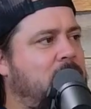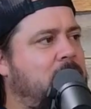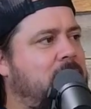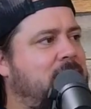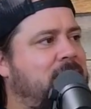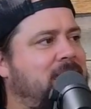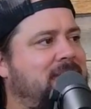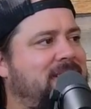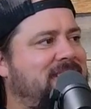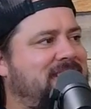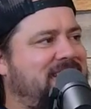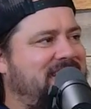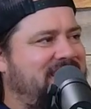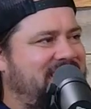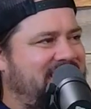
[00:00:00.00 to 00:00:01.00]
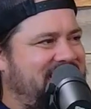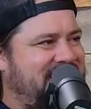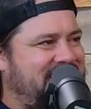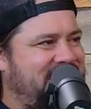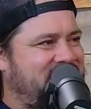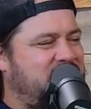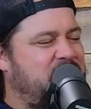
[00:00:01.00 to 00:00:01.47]
What Ladies, would you rather? chime in.
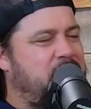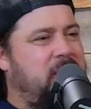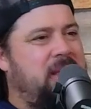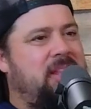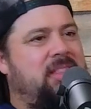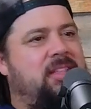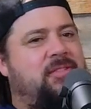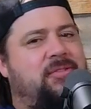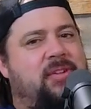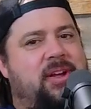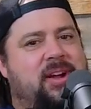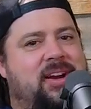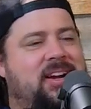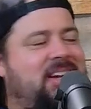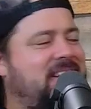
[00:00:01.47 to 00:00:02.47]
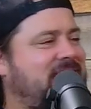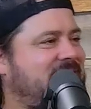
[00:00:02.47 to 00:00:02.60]
If you've made it this far.